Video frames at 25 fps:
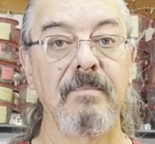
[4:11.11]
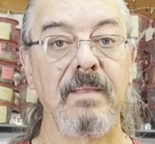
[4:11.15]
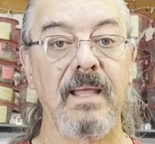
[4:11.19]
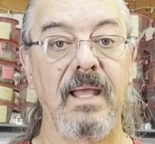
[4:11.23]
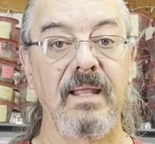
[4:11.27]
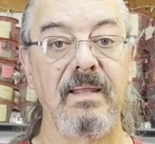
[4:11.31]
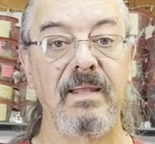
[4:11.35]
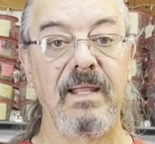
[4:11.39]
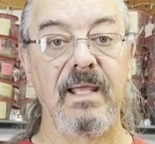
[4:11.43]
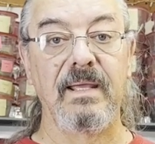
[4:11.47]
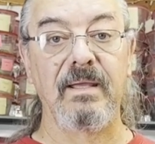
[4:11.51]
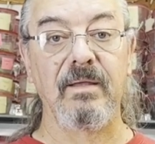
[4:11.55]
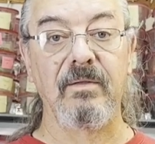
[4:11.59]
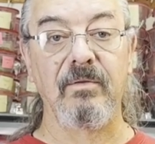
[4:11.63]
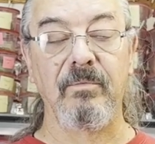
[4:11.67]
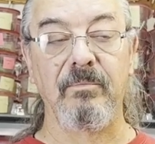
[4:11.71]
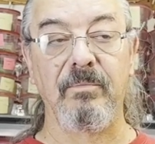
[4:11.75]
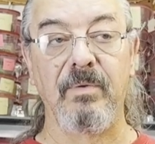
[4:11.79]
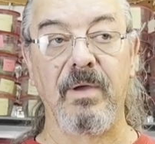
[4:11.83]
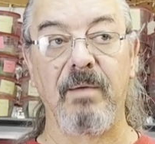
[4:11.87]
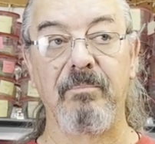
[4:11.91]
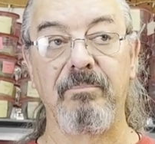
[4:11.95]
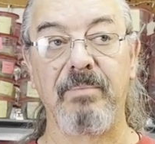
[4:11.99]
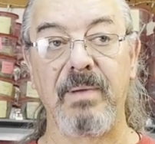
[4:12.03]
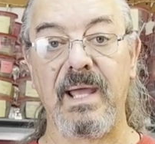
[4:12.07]
And they can,
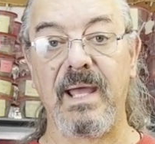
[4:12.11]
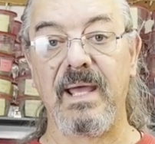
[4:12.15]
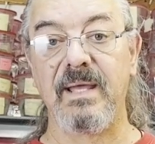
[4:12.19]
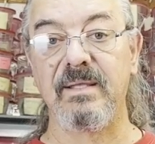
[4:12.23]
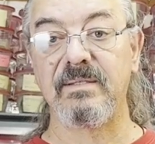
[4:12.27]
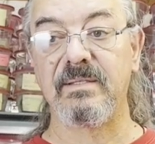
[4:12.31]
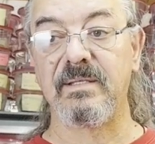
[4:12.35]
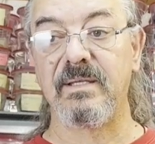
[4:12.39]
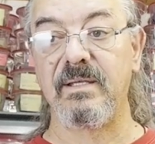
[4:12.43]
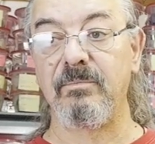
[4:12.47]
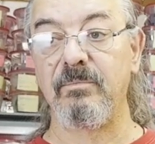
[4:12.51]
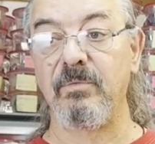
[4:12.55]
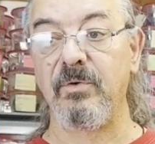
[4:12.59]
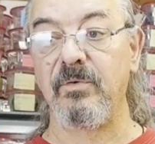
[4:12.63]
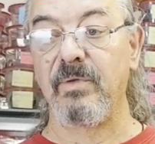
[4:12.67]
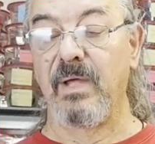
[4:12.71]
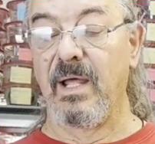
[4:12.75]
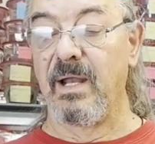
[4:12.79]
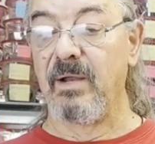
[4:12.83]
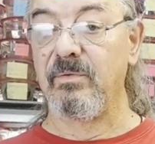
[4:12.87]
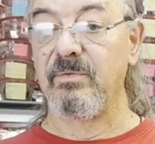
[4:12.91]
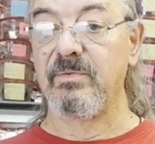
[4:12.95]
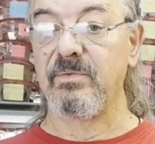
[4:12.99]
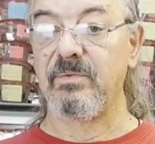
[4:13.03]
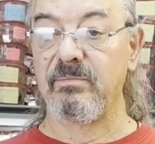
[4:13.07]
a bass can move,
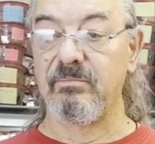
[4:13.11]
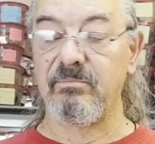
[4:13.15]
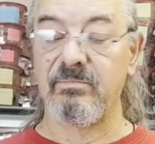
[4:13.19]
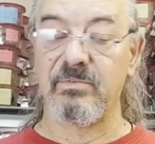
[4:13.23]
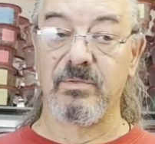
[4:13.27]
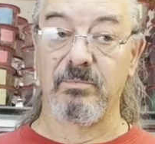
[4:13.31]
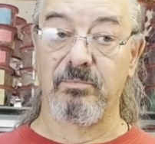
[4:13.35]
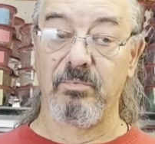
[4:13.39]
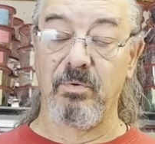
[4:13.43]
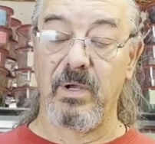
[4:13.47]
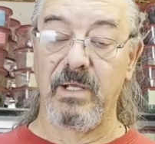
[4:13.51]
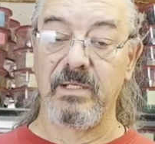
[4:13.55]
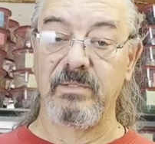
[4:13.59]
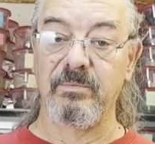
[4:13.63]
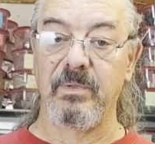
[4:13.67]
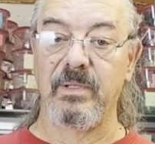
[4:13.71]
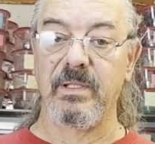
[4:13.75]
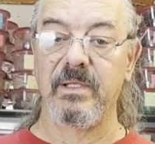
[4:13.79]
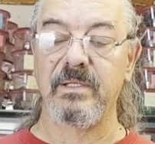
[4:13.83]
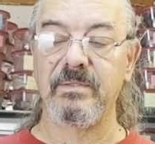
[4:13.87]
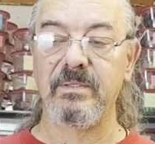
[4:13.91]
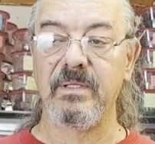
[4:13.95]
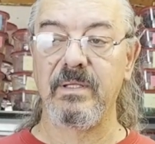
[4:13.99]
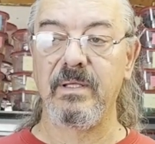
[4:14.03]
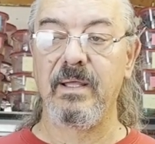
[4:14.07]
and I was surprised by
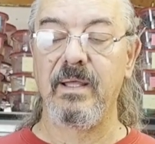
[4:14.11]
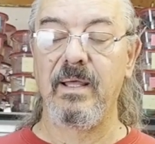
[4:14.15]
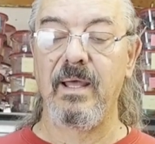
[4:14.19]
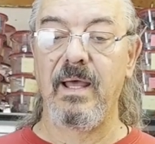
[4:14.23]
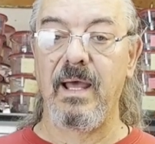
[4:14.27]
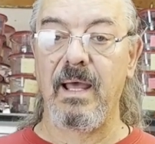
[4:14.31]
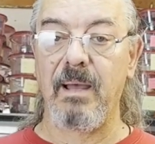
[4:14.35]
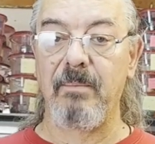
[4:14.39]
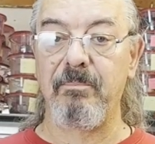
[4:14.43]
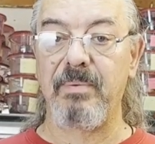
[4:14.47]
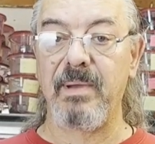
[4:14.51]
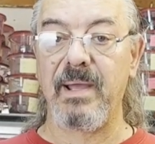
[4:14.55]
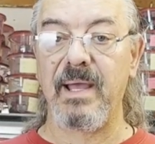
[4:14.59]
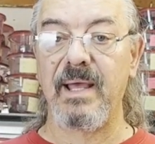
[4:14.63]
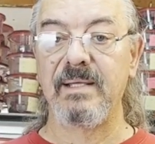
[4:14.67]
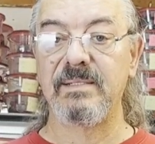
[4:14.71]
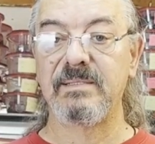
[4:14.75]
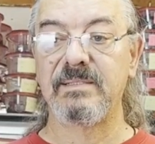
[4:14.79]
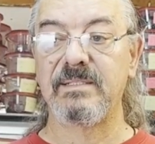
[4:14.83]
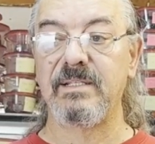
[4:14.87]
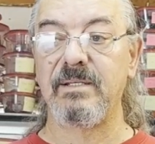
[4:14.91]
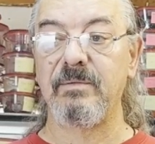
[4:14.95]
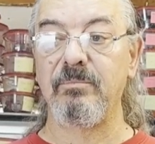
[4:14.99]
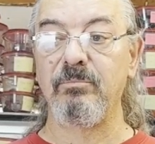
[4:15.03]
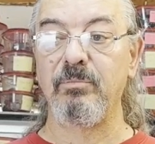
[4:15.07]
this, a
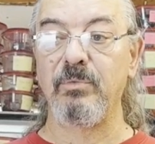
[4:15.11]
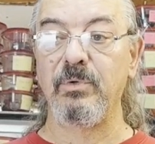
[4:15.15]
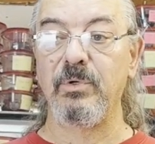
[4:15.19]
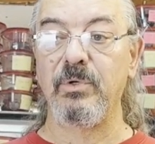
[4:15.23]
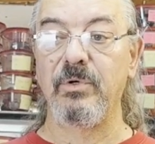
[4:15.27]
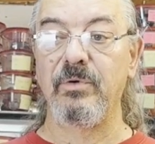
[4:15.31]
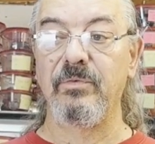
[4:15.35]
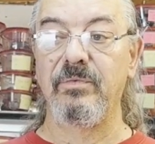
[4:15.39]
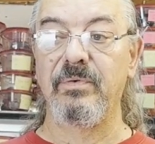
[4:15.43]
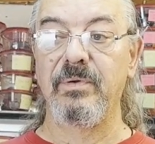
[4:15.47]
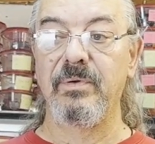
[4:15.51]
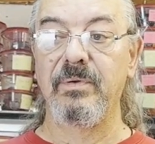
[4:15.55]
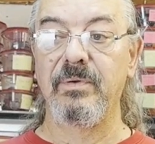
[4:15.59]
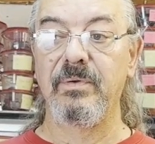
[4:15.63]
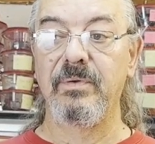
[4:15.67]
bass can move